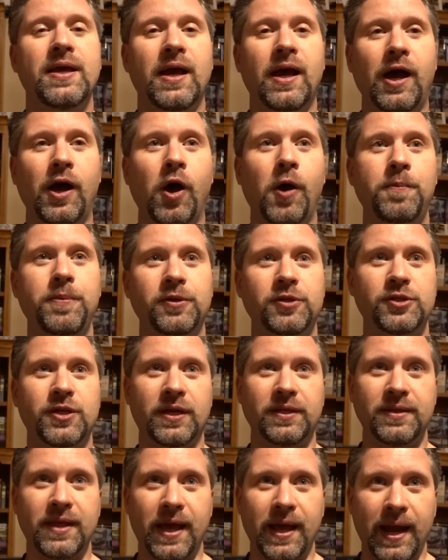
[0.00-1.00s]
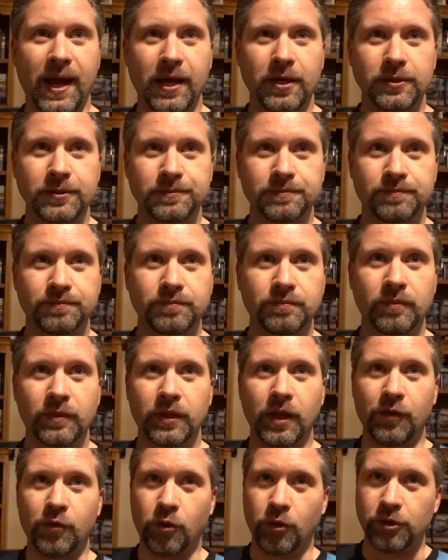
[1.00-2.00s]
I hope you'll check that out.
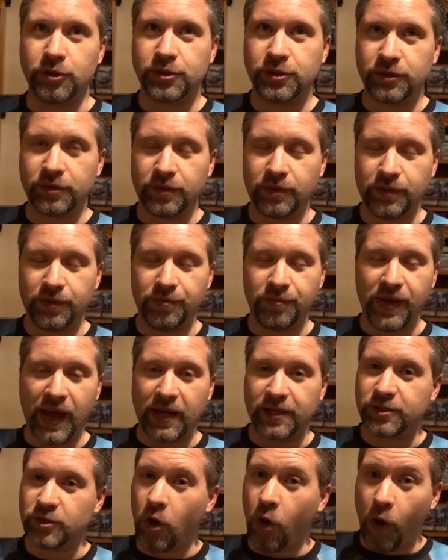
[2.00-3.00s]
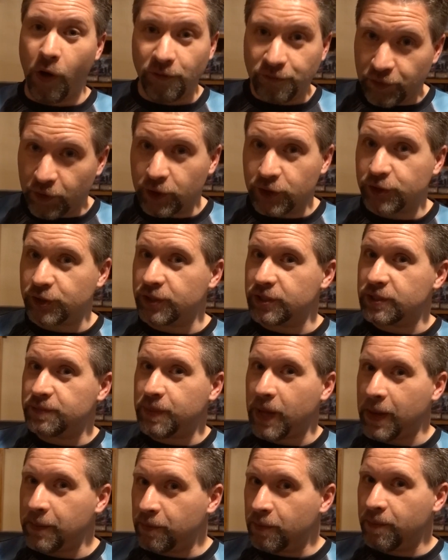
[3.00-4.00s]
Of course, that's all versions,
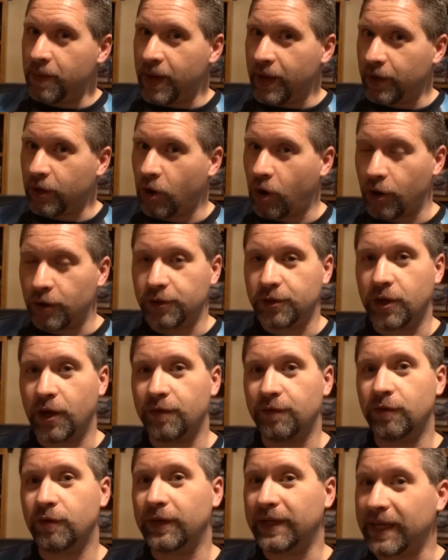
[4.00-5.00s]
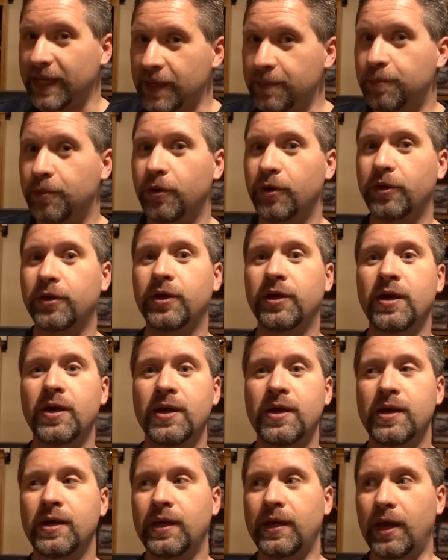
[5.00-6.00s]
paperback, hardcover, ebook,
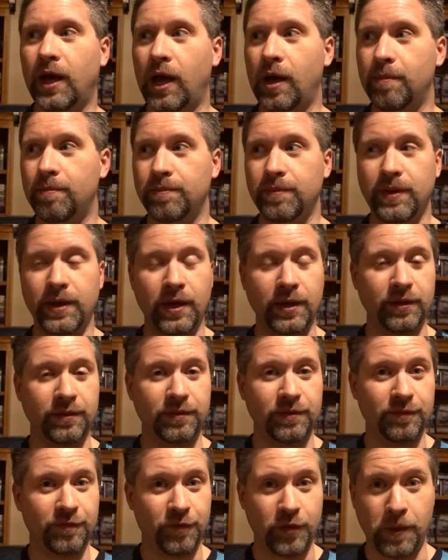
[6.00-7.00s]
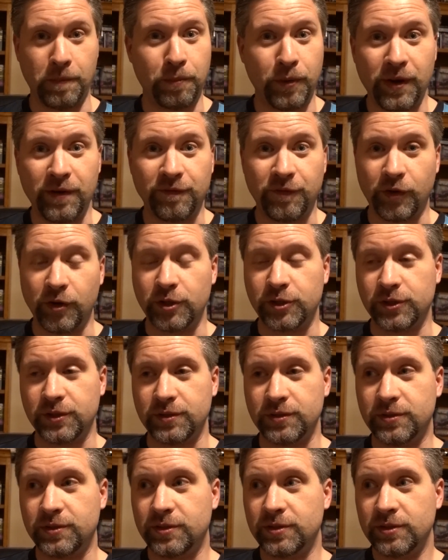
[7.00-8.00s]
and for the print
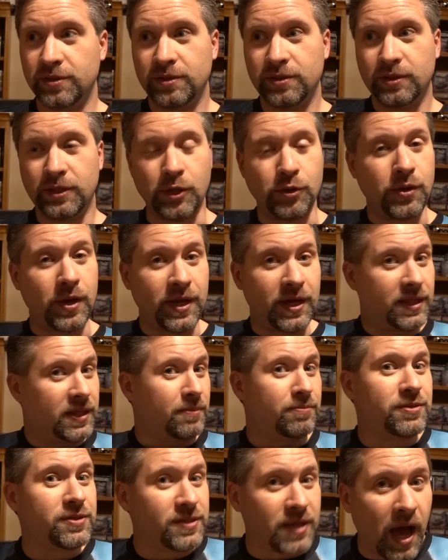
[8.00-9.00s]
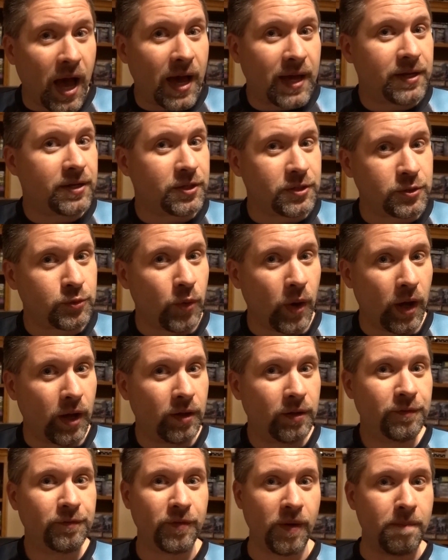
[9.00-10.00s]
versions, you can get them signed as
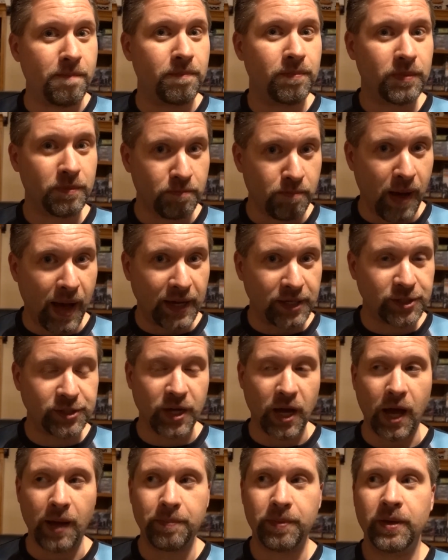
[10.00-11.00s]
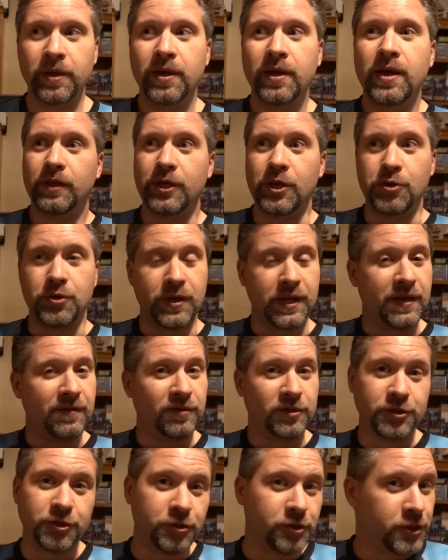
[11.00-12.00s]
well from my shop. You can
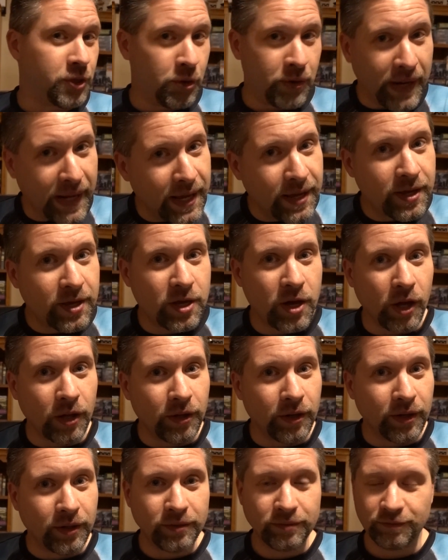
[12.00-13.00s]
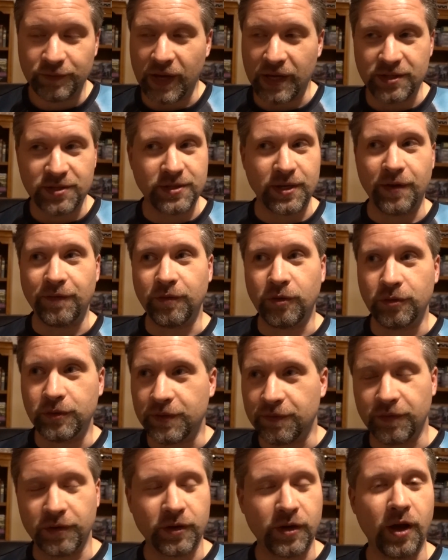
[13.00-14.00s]
even choose your own ink color. Got several
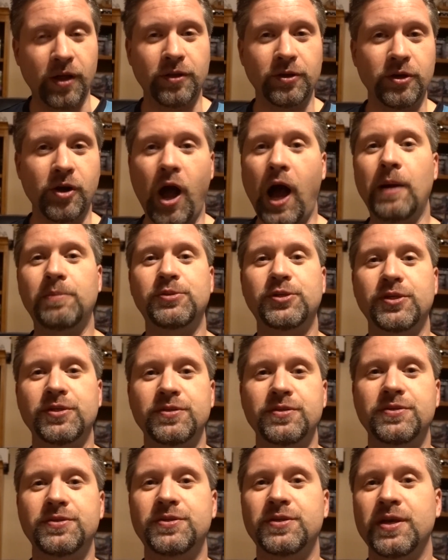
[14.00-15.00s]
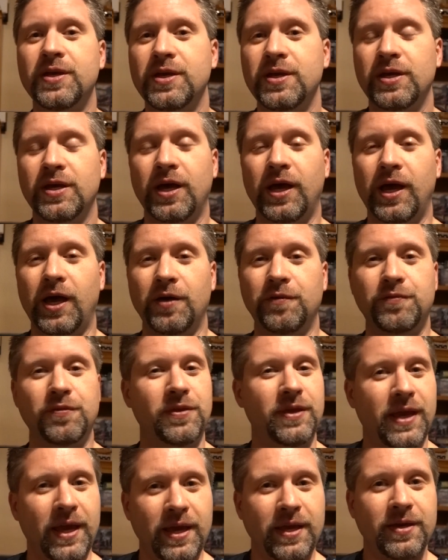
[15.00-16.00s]
different color options for
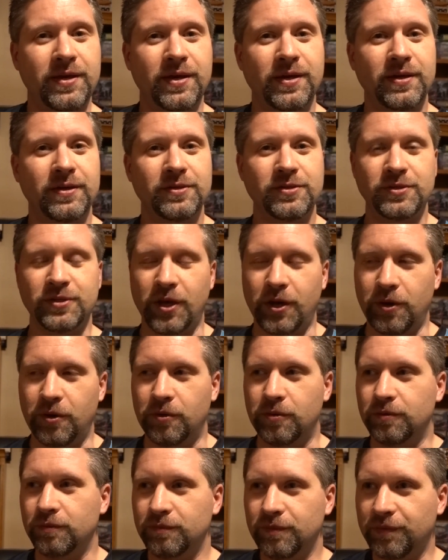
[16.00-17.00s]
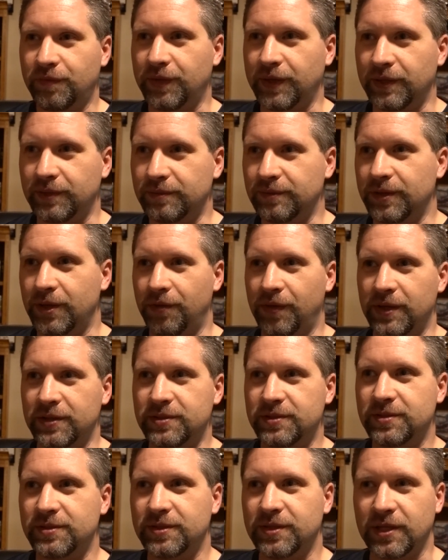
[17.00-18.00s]
the ink, so
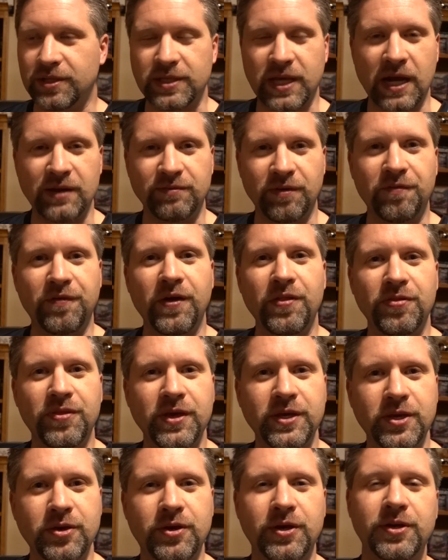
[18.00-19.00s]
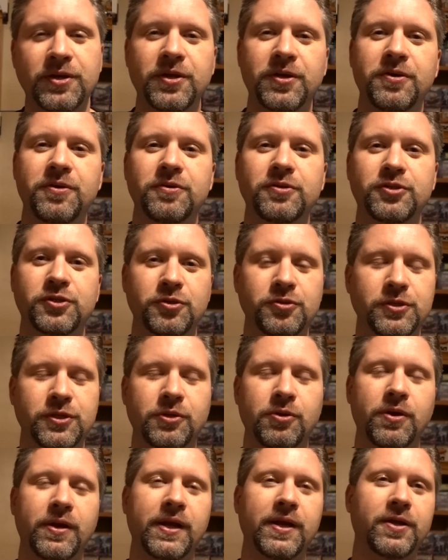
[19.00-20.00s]
that's kind of a fun thing you can do. Choose
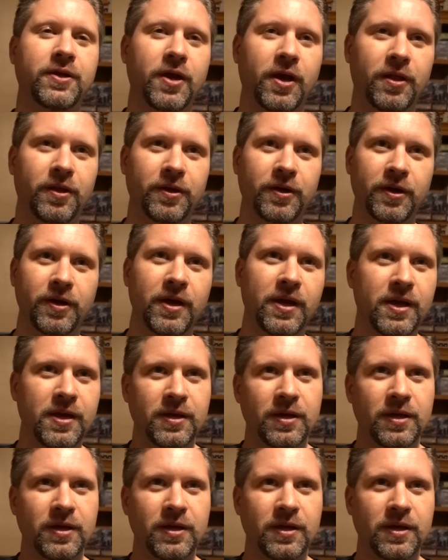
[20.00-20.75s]
your own ink color.